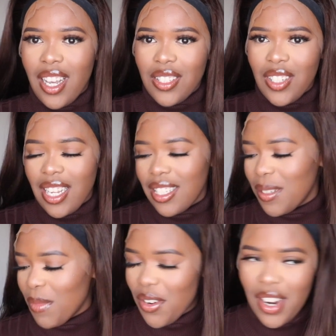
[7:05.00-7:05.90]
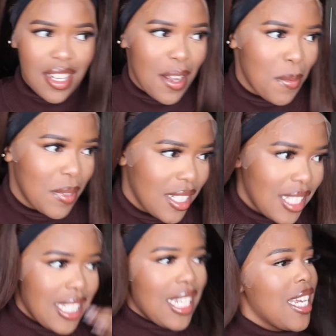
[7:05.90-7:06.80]
guys are gonna answer me right now,
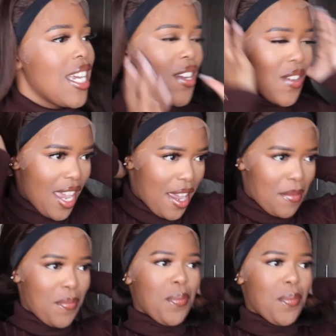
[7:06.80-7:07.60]
but okay.